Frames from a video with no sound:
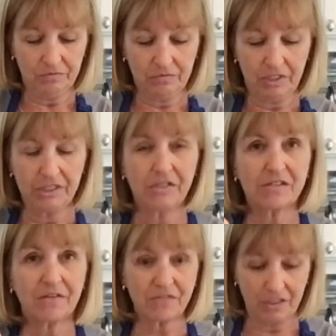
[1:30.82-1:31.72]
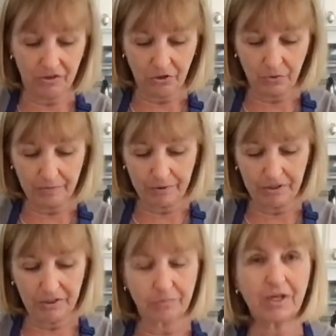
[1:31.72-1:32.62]
onions have done their quick
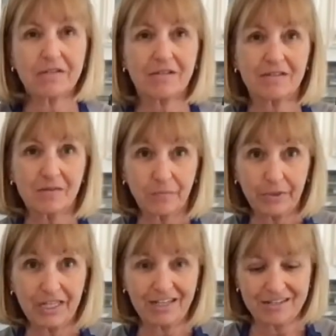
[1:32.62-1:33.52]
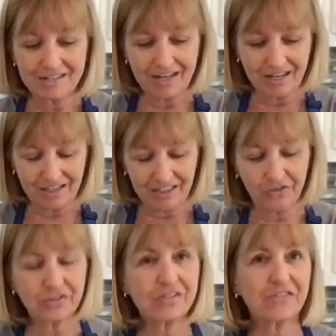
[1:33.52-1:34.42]
pickling process. But like I said, in the
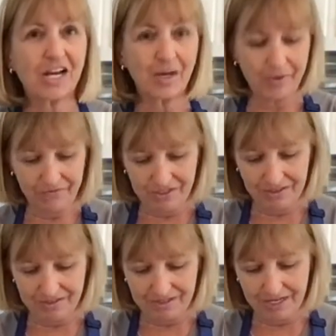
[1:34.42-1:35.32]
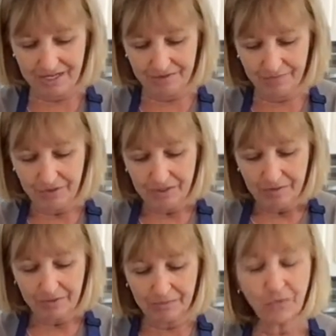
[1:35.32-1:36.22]
interest of time, I've done this ahead.
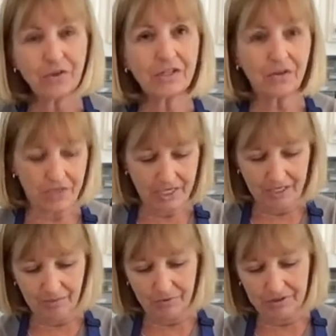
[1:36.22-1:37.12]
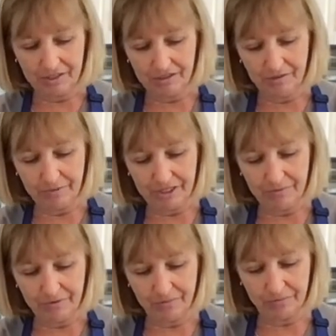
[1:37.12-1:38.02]
But I'm going to go ahead and put that on the bottom
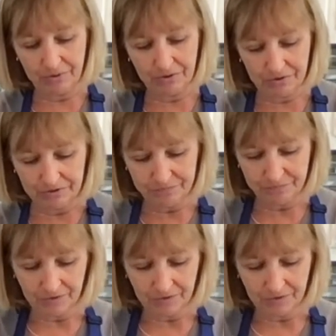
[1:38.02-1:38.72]
of the bowl.